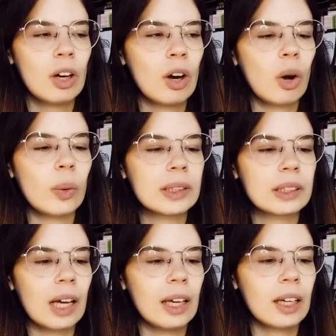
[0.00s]
who
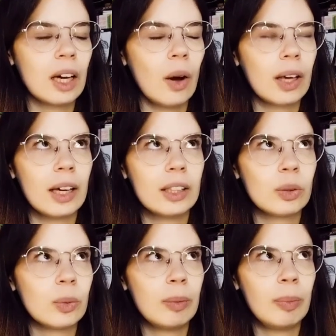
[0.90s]
is like, I
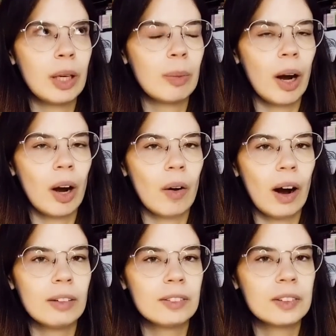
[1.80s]
can't read big
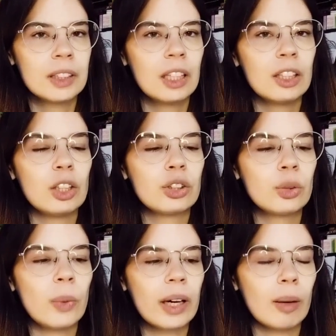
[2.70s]
paragraphs, you
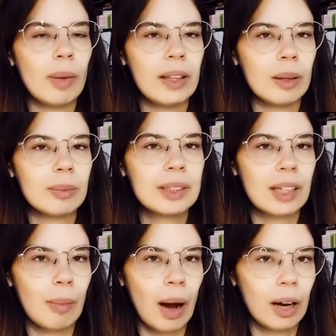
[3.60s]
should recommend them
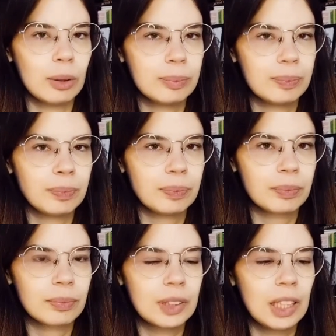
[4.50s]
Saramago.
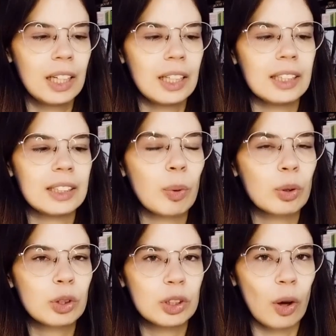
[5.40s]
He's a
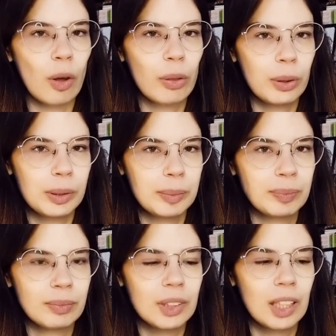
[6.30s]
Portuguese author.
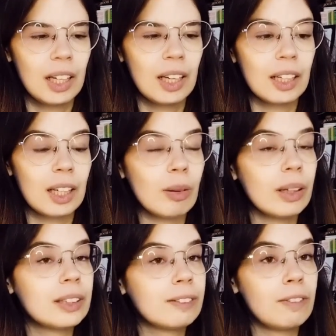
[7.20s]
He
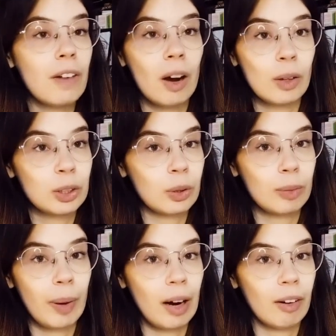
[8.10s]
writes very
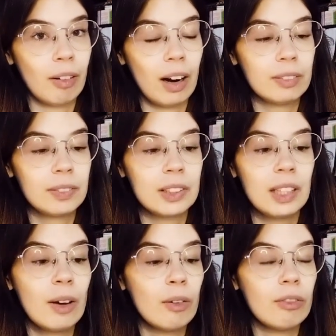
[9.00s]
short paragraphs,
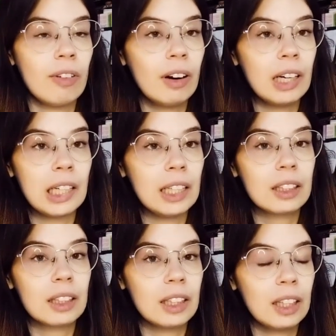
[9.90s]
very
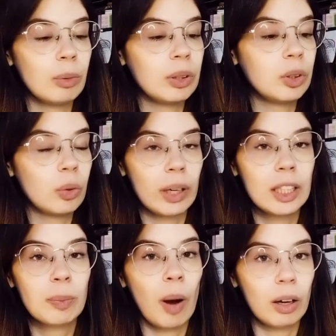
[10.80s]
neatly, with
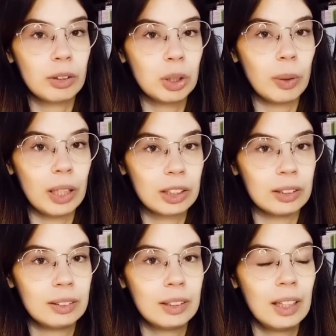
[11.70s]
great
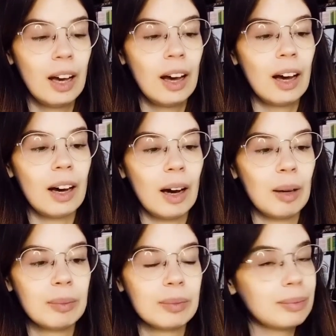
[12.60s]
punctuation. Go